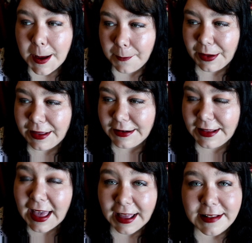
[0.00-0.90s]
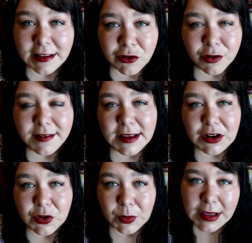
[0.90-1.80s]
But yeah, it's interesting
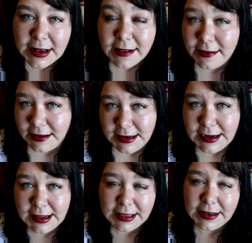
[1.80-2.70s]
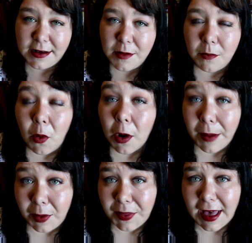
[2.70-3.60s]
to read as a Canadian more
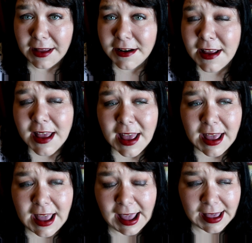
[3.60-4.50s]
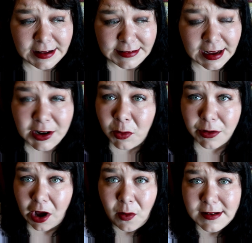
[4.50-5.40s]
about that. And I don't
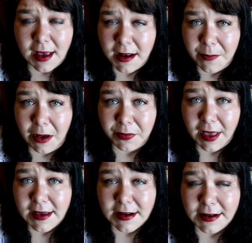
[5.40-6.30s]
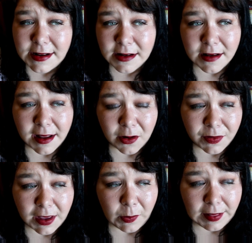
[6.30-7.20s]
know a ton about that. I don't
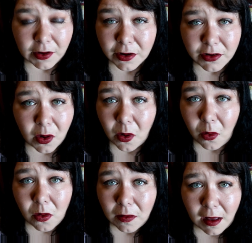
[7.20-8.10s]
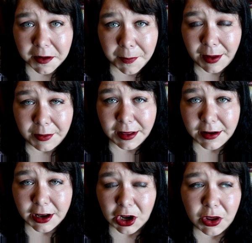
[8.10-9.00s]
think we learned a whole lot about
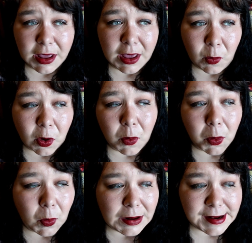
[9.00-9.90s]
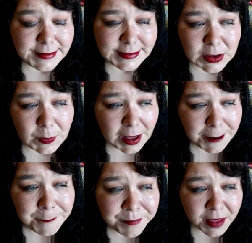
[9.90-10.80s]
it. You know, you get World War I and II, but
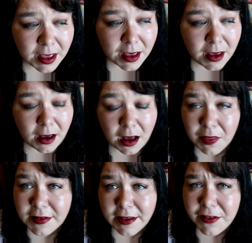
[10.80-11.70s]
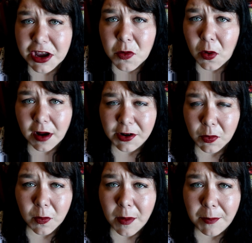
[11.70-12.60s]
the Seven-Year War, I
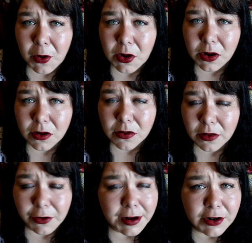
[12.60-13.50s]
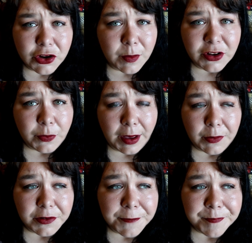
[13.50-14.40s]
don't remember learning too much about.